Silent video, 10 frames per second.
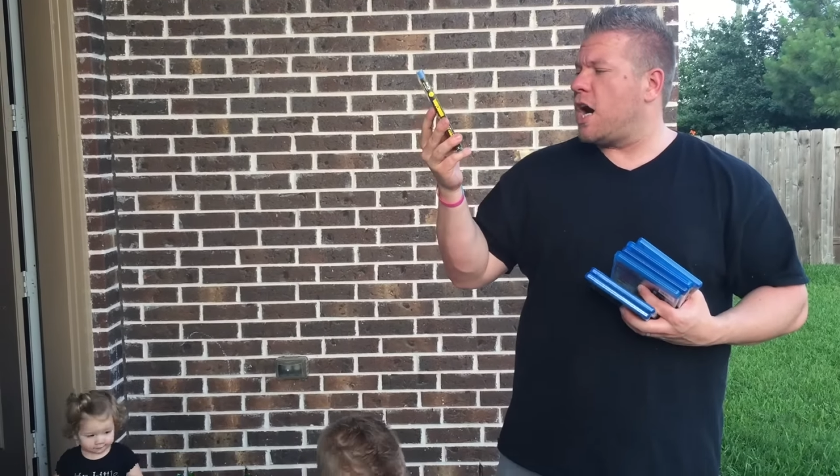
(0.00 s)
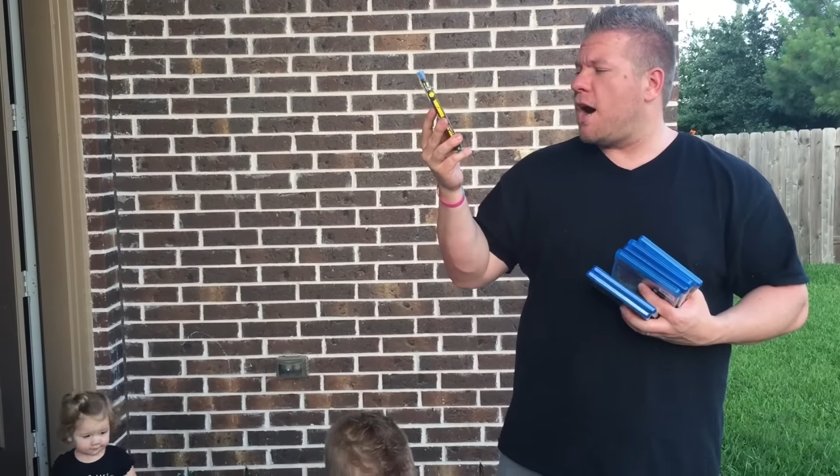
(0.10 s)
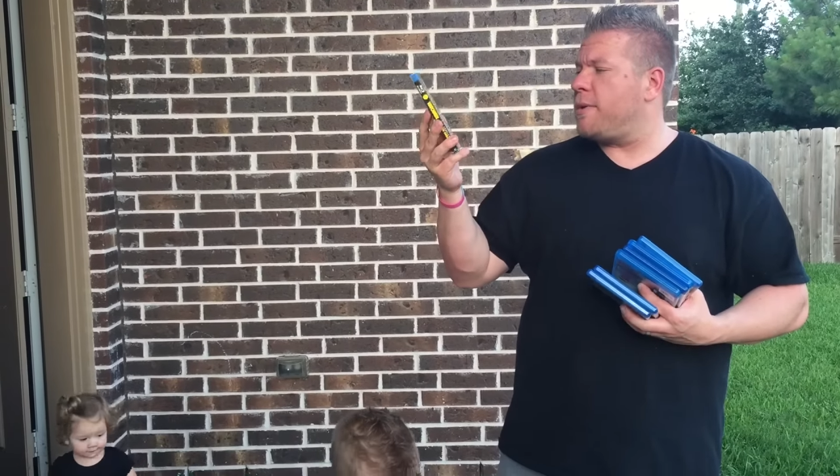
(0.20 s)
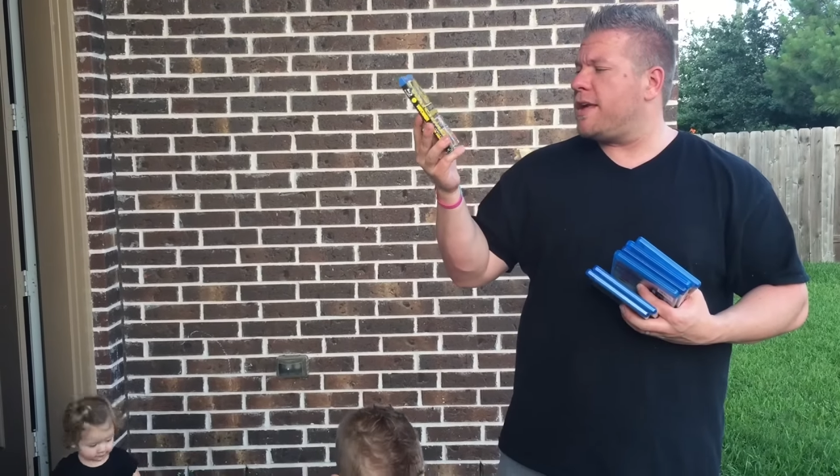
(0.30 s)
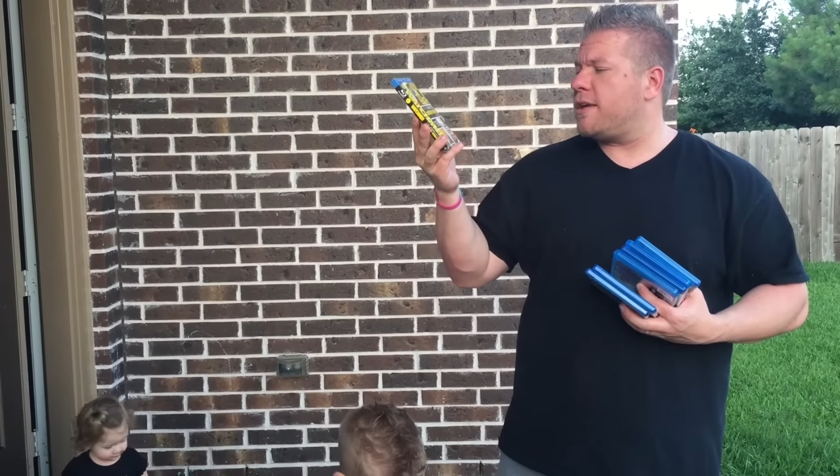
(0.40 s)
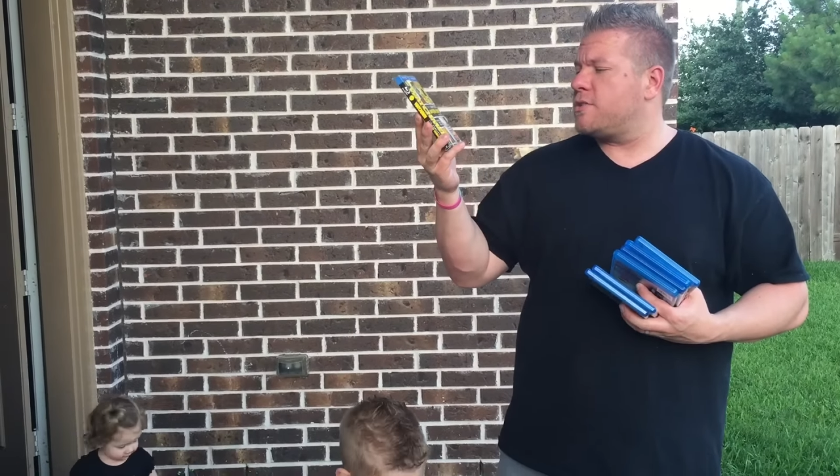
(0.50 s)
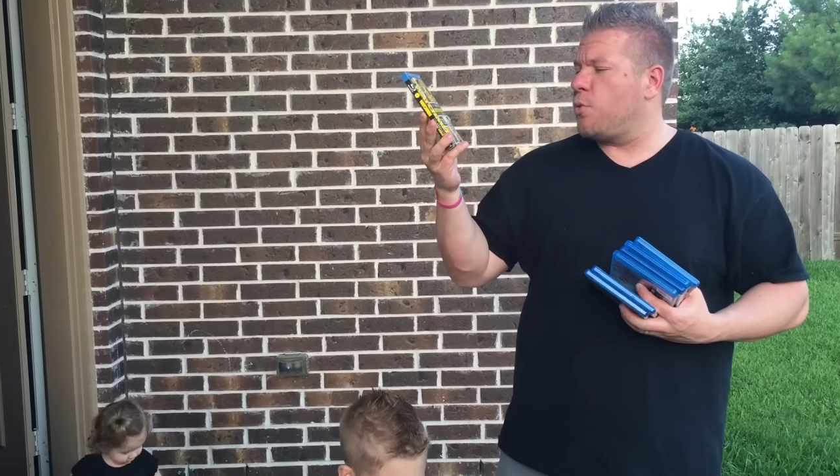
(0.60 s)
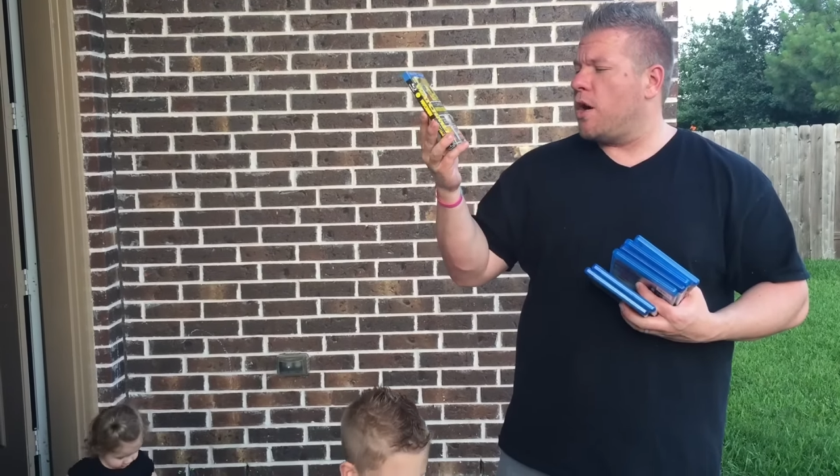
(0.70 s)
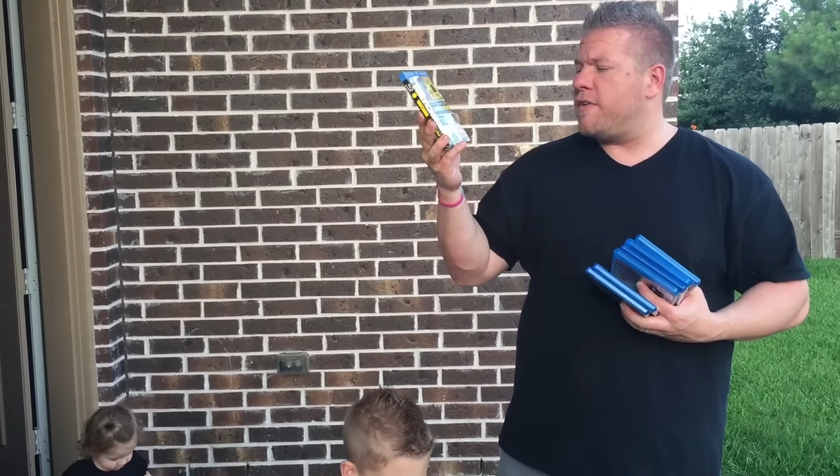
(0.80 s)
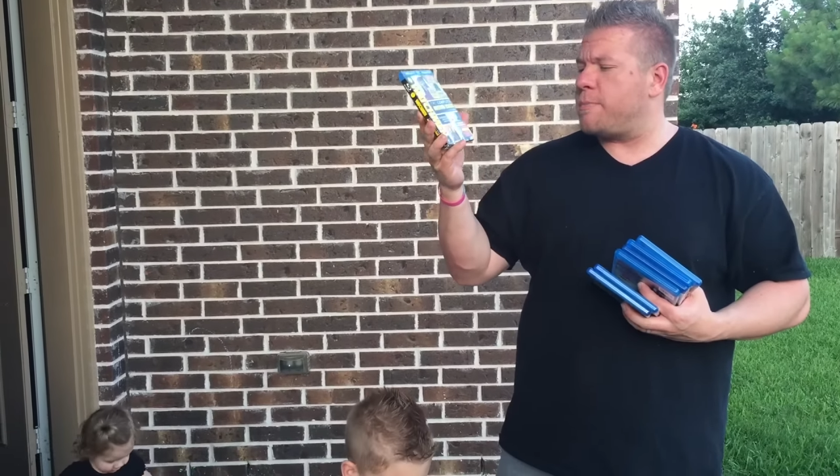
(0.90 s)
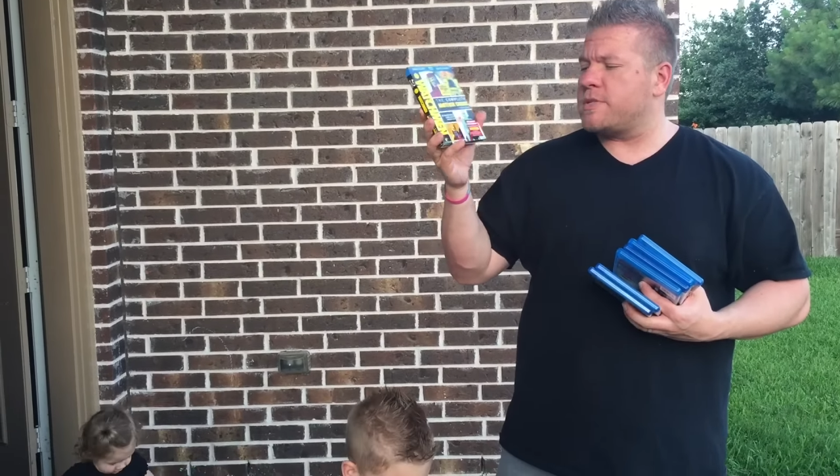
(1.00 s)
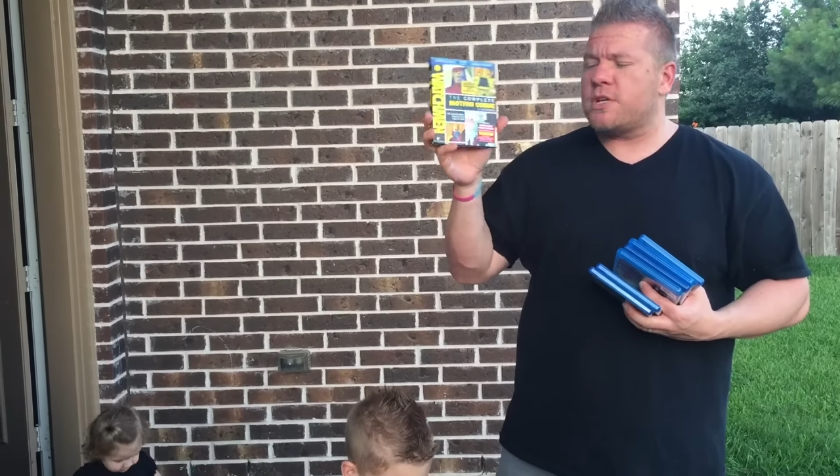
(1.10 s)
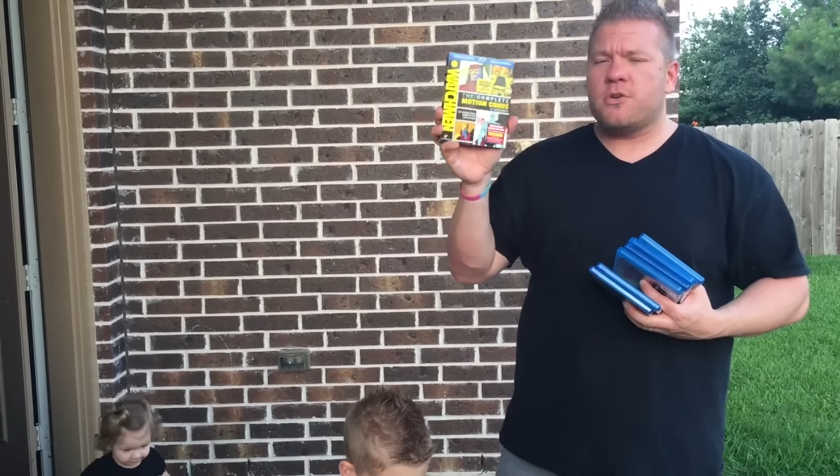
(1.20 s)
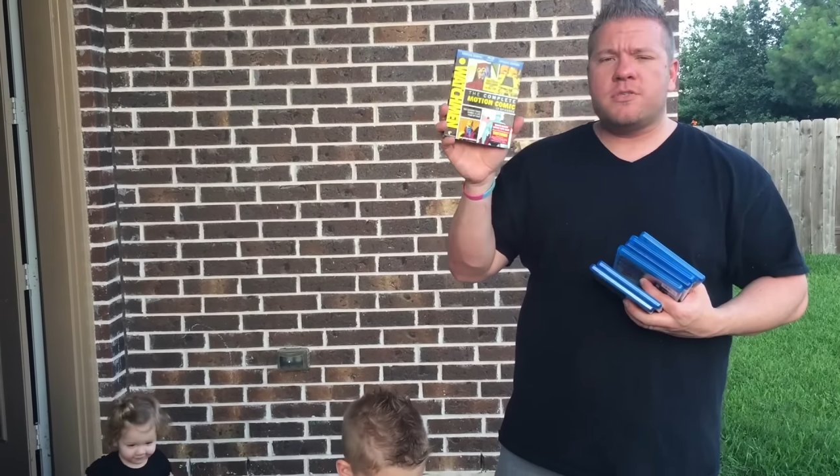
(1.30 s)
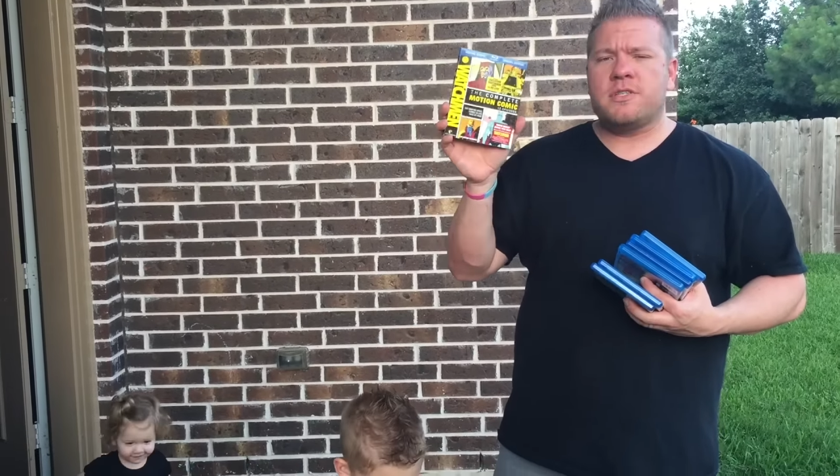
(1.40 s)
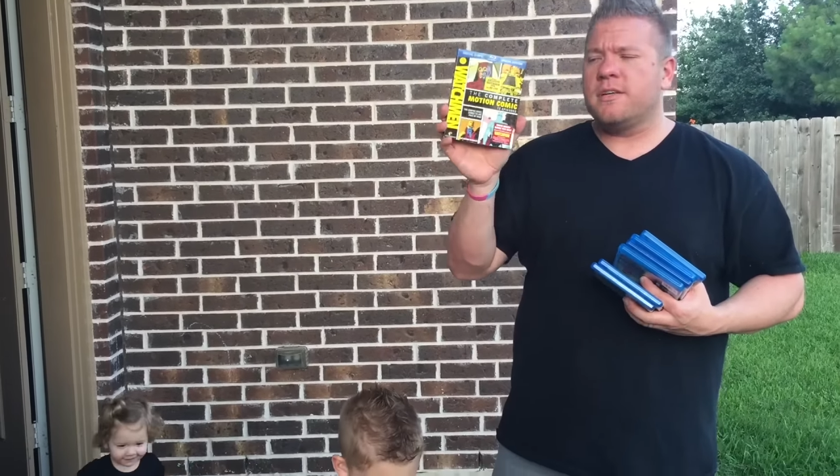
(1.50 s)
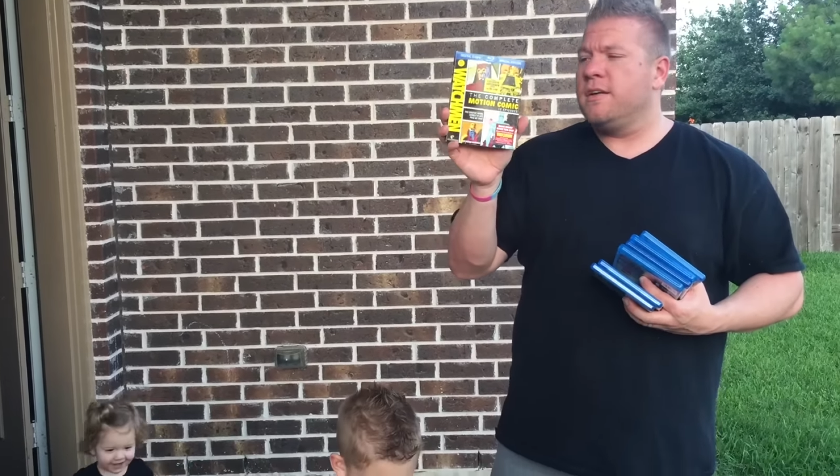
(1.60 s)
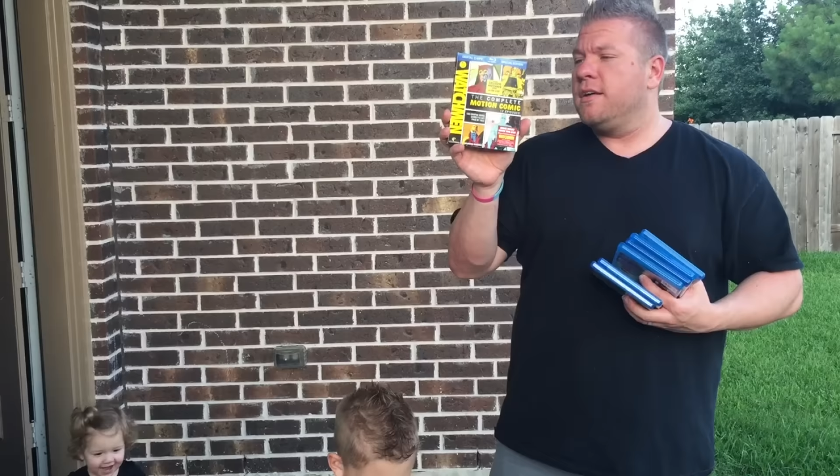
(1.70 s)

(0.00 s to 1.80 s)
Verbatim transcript: comic, 12 episodes.